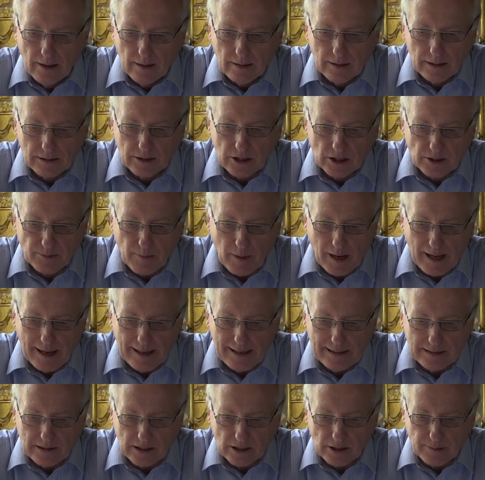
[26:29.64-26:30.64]
This
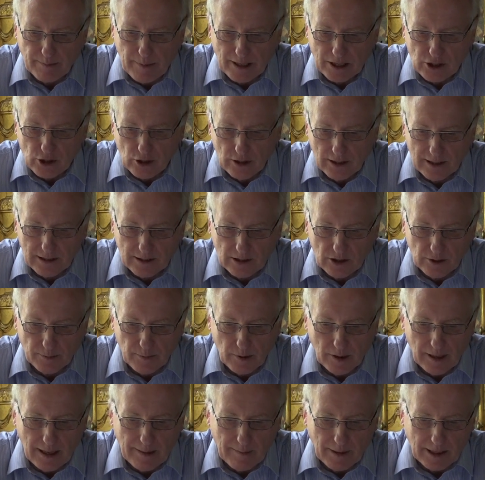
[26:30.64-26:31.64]
applies especially to
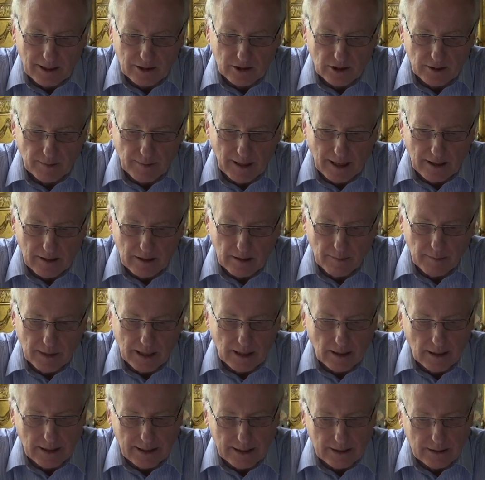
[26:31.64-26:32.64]
polemics about the
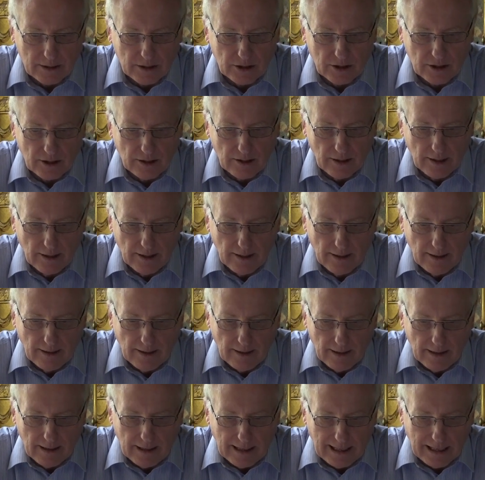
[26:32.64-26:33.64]
Middle East.
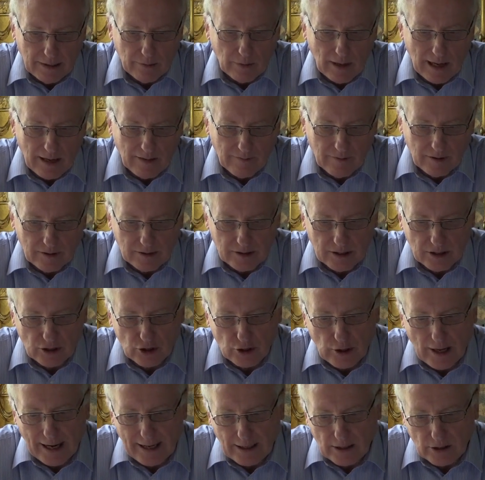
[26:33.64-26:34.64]
Irrelevant
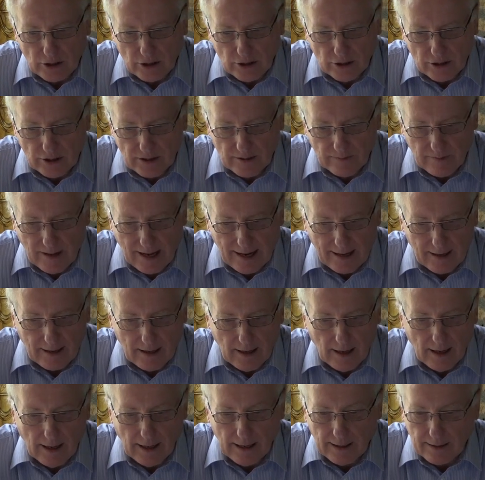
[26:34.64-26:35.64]
distractions of that
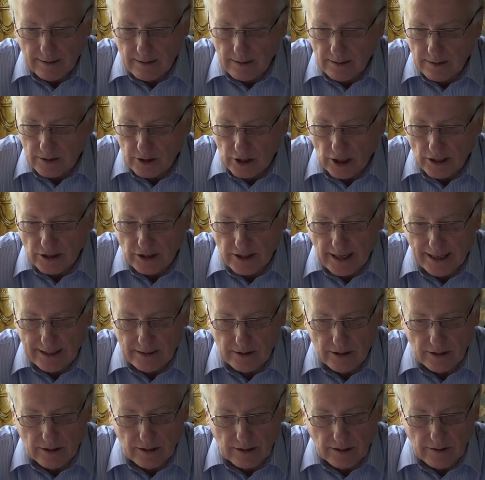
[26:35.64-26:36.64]
kind just
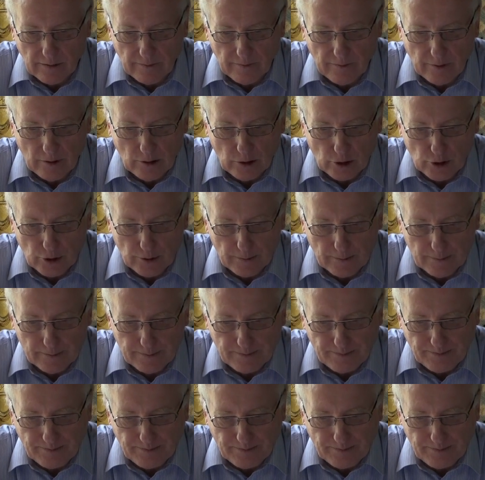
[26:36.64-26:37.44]
add to the confusion.